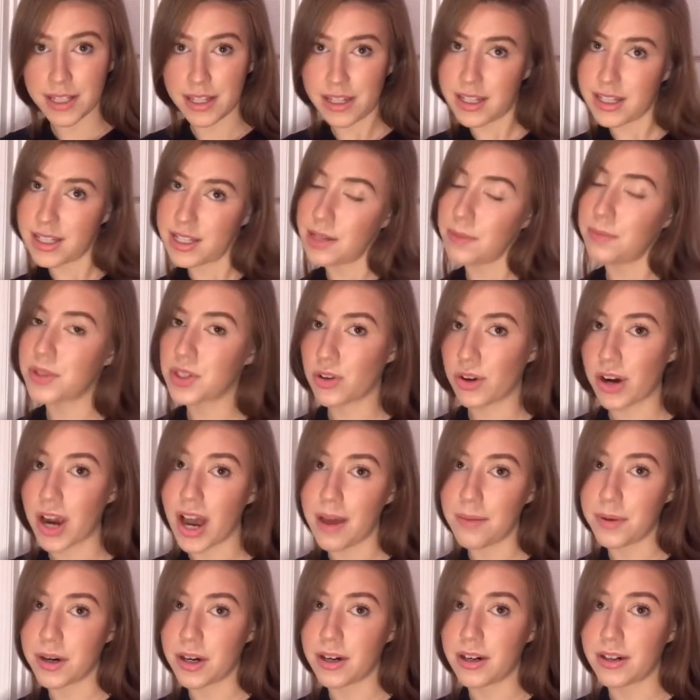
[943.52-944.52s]

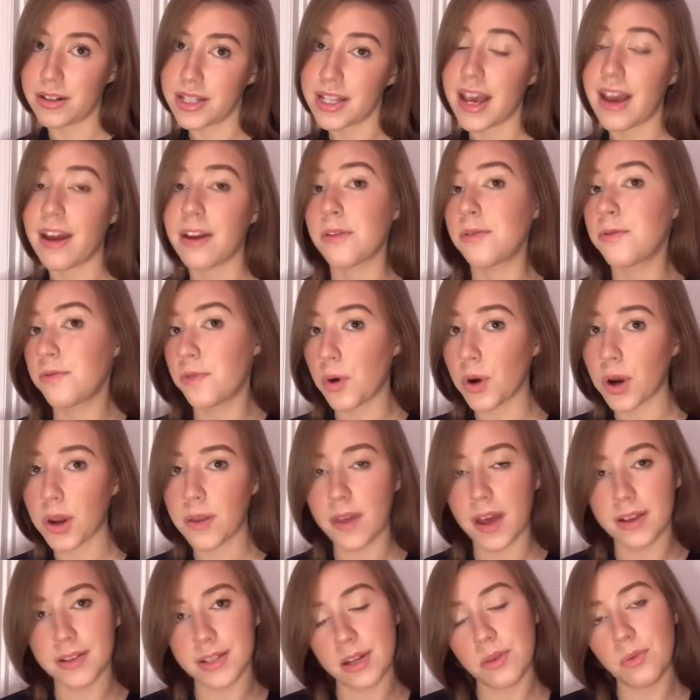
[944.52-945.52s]
subscribers and
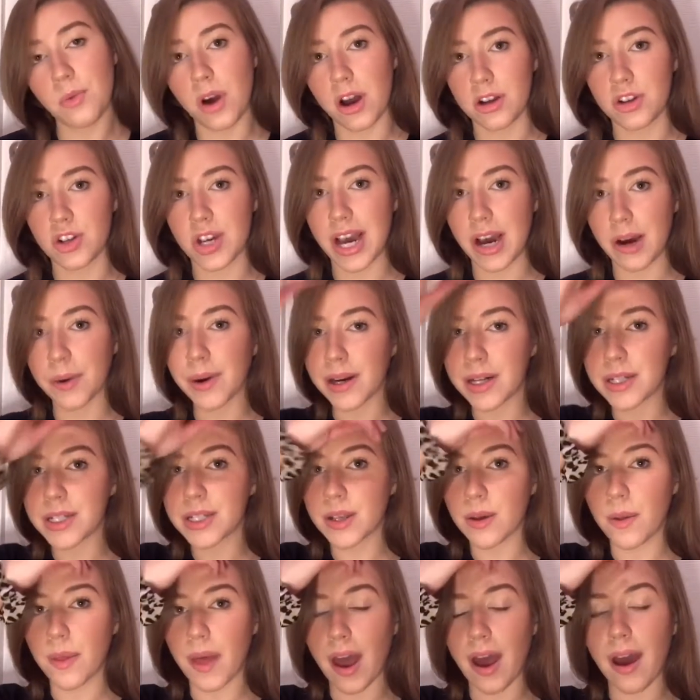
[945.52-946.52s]
4,000 watch hours
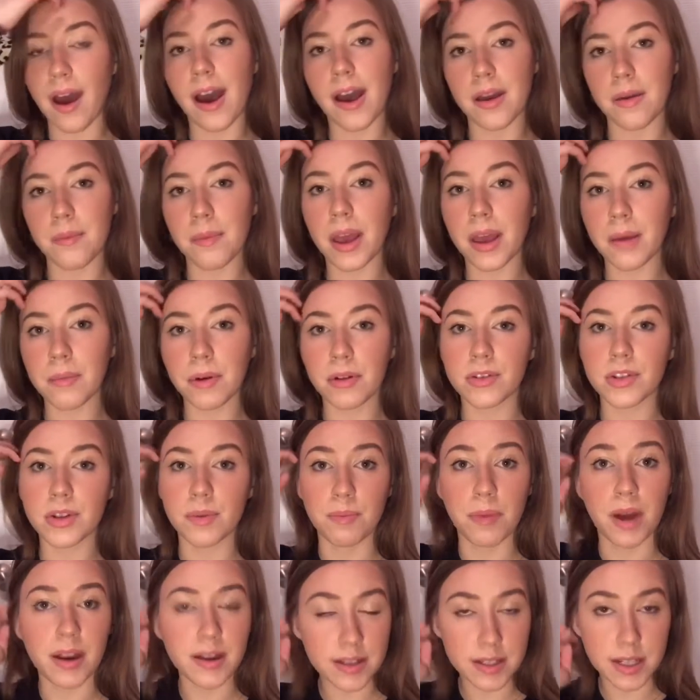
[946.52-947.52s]
so that I am able to
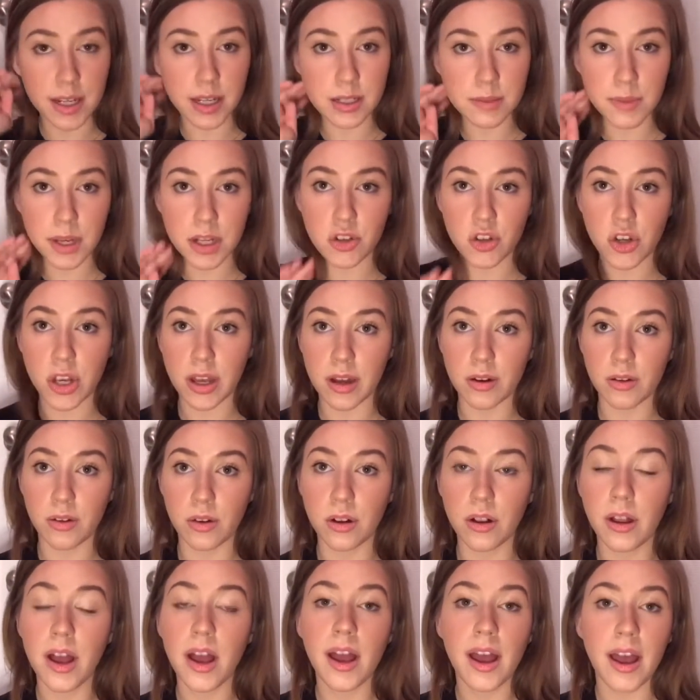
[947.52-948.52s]
monetize my
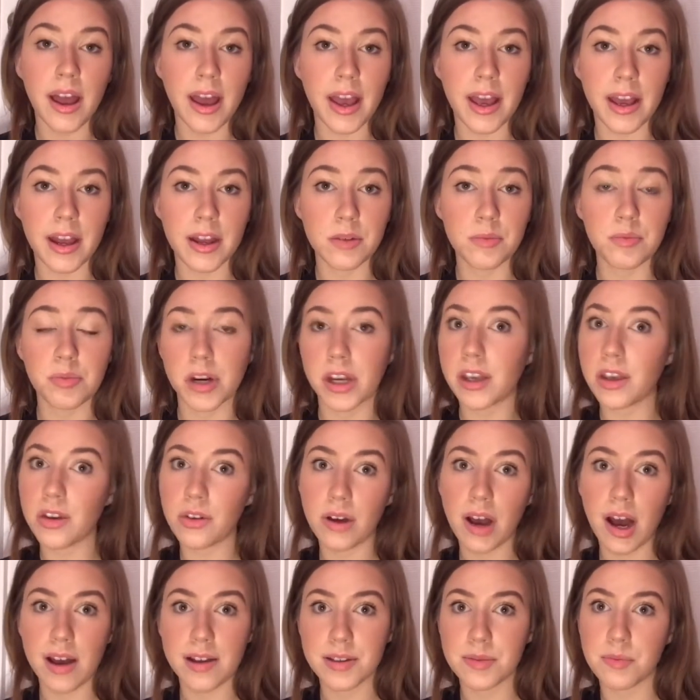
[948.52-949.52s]
channel and bring you
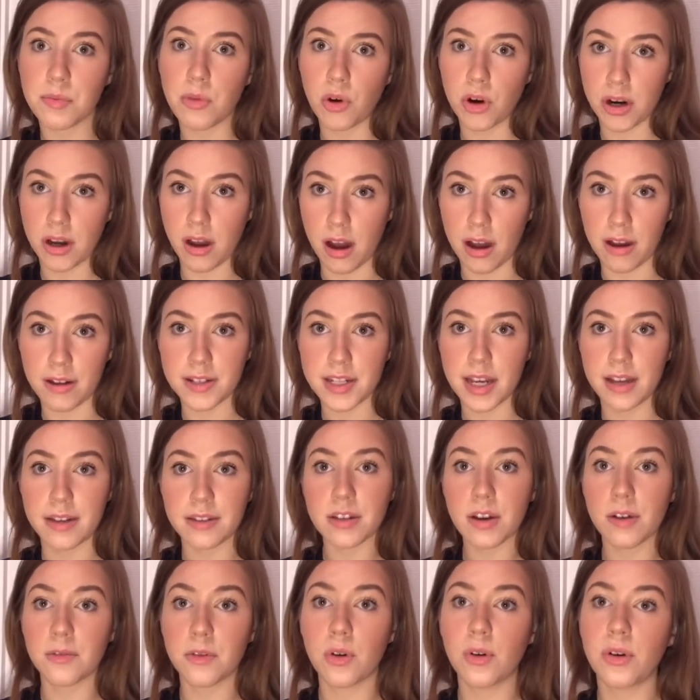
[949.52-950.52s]
guys more content.
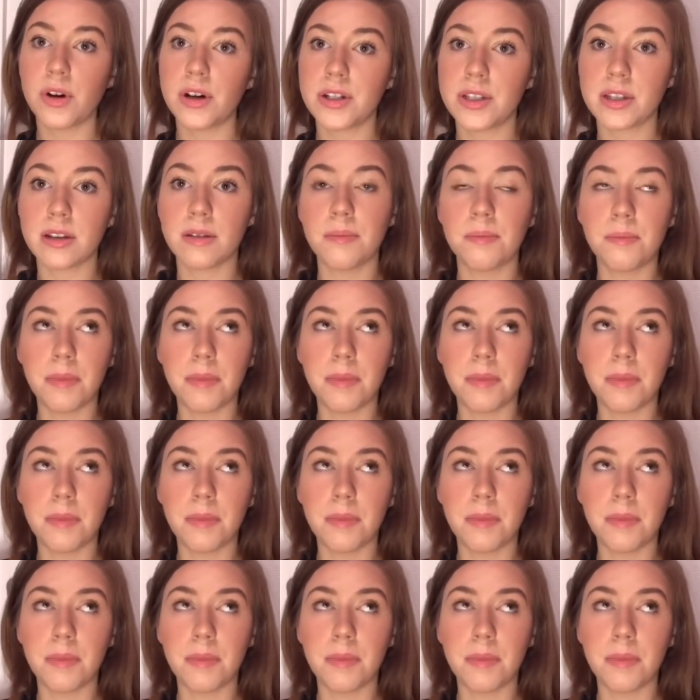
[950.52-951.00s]
Of course,